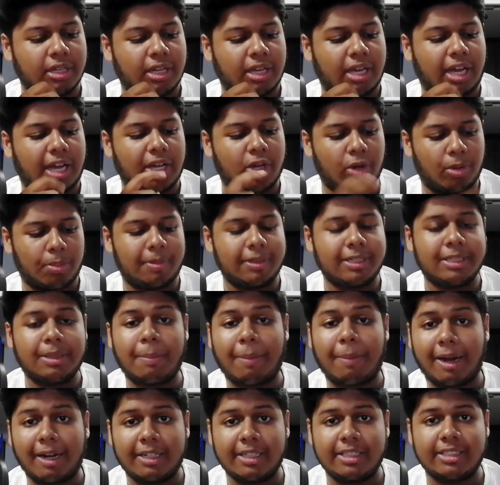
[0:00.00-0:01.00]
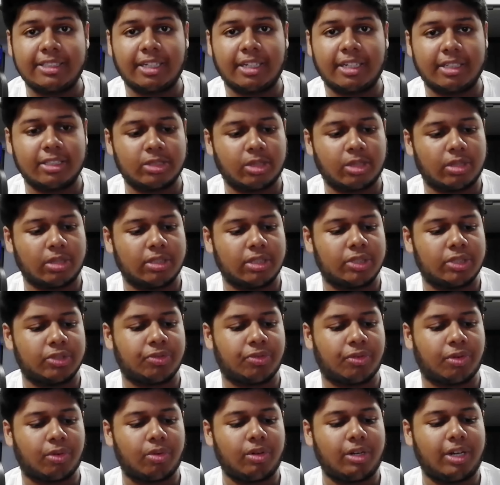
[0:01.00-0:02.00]
I opened the battery settings on this
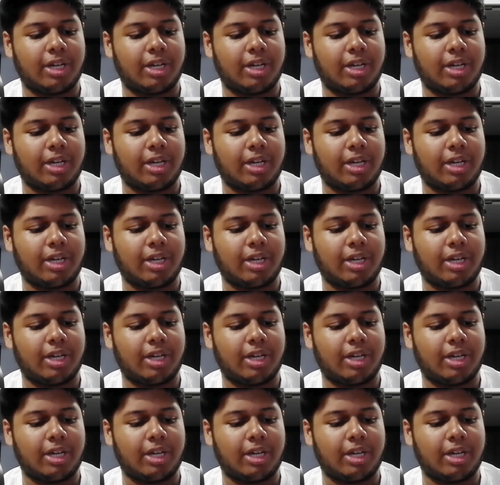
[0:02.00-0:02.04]
phone,